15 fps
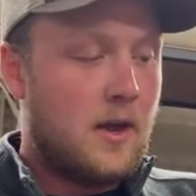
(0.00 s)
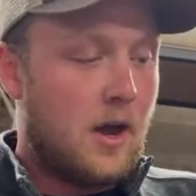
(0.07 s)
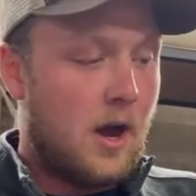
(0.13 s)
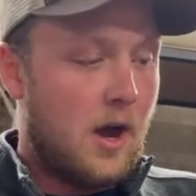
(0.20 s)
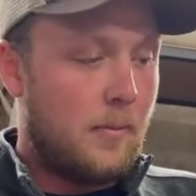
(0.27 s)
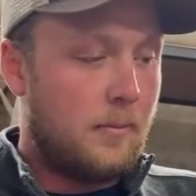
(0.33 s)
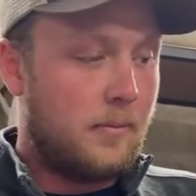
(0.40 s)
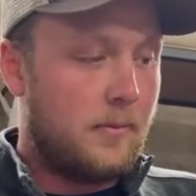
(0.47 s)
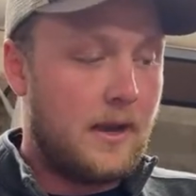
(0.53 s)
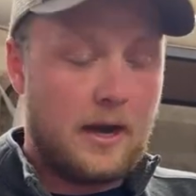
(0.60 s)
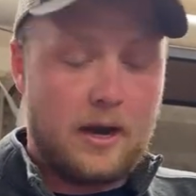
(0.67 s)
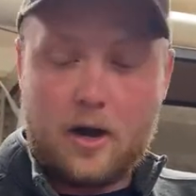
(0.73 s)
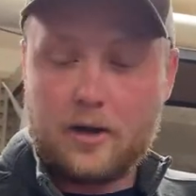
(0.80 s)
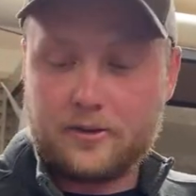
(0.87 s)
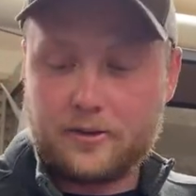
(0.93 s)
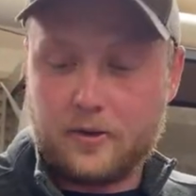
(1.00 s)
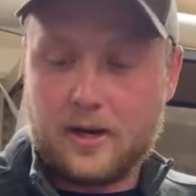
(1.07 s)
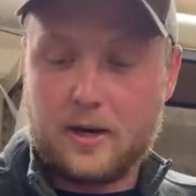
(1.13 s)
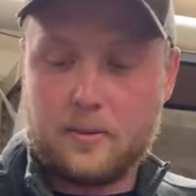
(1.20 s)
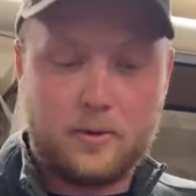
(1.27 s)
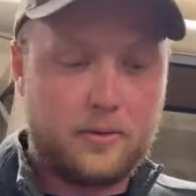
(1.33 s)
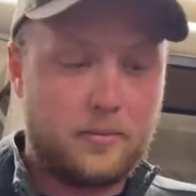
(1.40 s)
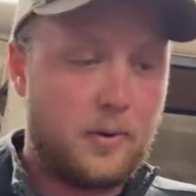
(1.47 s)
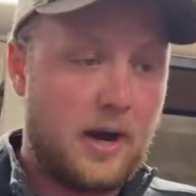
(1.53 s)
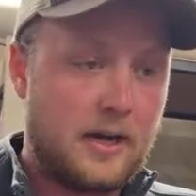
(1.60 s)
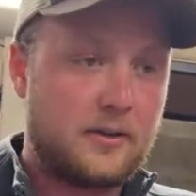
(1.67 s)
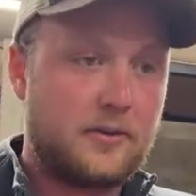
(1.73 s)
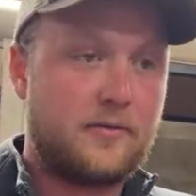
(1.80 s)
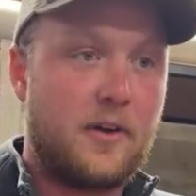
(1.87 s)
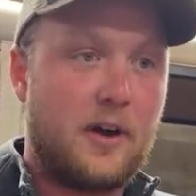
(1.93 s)
Um, then I'll also hit them with
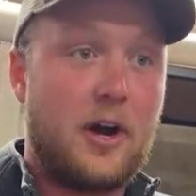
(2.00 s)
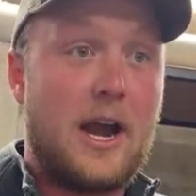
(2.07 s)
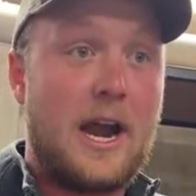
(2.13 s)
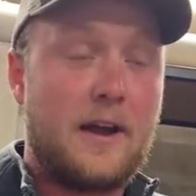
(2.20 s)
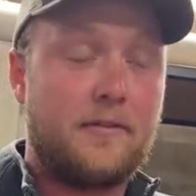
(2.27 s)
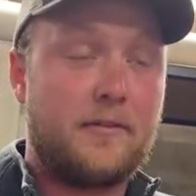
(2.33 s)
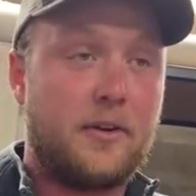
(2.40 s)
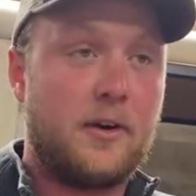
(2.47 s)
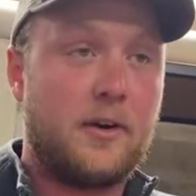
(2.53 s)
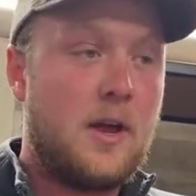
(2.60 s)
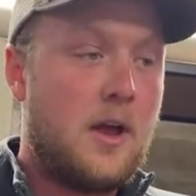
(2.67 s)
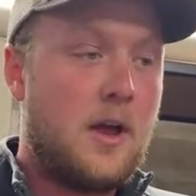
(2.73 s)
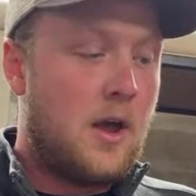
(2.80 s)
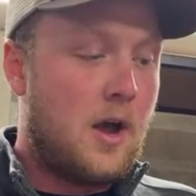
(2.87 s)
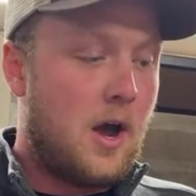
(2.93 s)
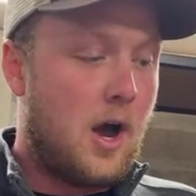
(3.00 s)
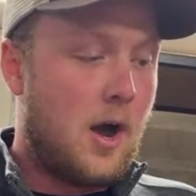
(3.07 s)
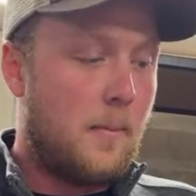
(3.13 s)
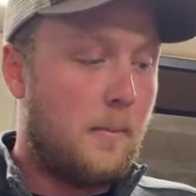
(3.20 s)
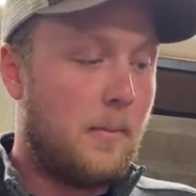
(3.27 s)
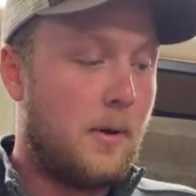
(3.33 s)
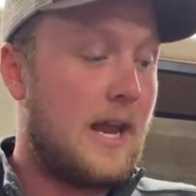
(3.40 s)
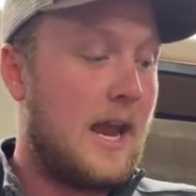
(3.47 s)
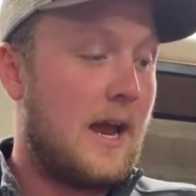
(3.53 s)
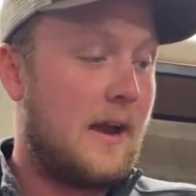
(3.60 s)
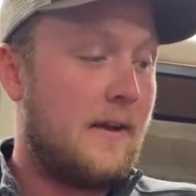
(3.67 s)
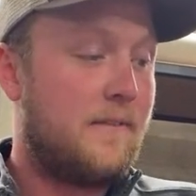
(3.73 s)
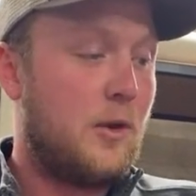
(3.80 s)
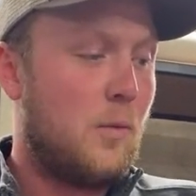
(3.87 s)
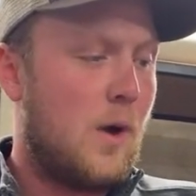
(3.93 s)
Borx O' Fire after. Um, but yeah,
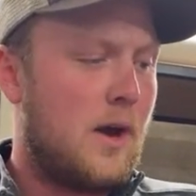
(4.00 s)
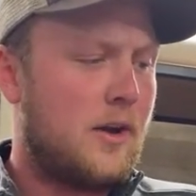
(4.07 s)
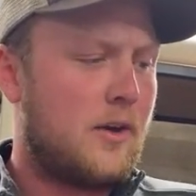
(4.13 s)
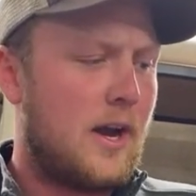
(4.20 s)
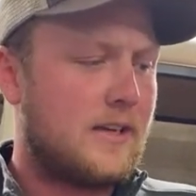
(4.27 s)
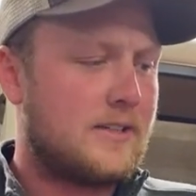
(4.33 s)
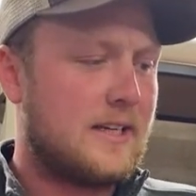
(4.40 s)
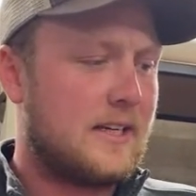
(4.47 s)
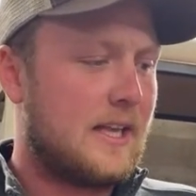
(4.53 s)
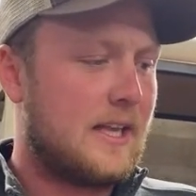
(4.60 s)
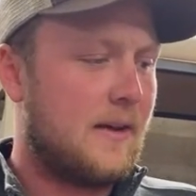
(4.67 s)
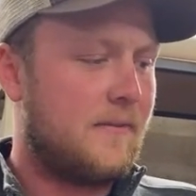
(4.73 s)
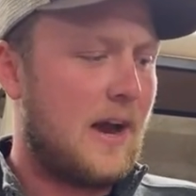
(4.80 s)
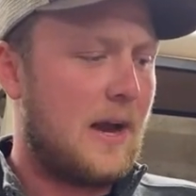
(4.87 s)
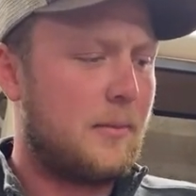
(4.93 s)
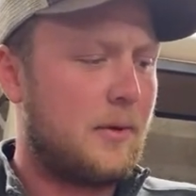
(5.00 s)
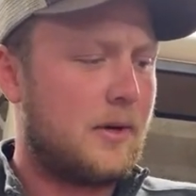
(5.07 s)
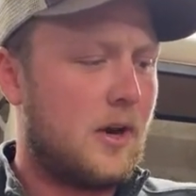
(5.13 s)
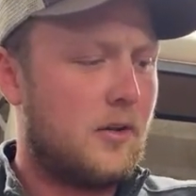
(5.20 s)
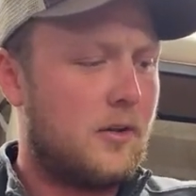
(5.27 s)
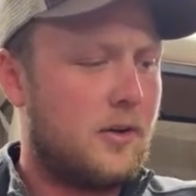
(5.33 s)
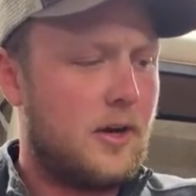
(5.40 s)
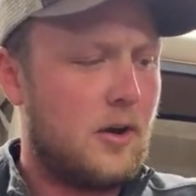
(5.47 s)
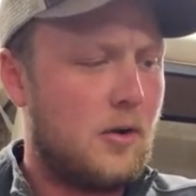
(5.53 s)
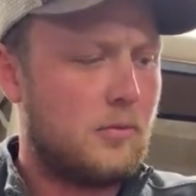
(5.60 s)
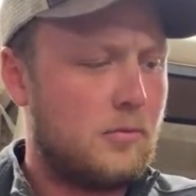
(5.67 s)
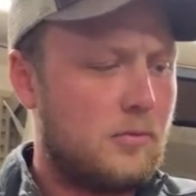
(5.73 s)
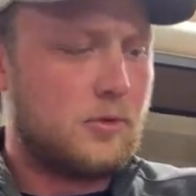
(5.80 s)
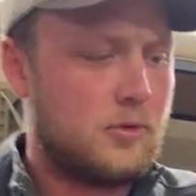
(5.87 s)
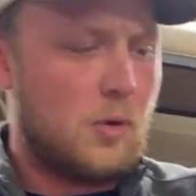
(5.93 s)
if you want your eggs to get that vibrant color, you
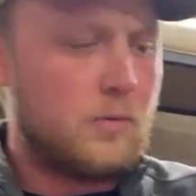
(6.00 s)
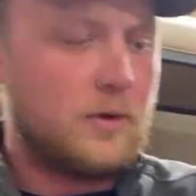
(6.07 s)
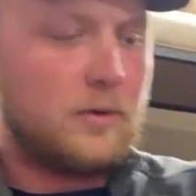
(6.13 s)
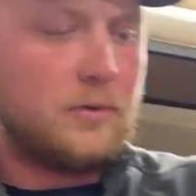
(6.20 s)
know, don't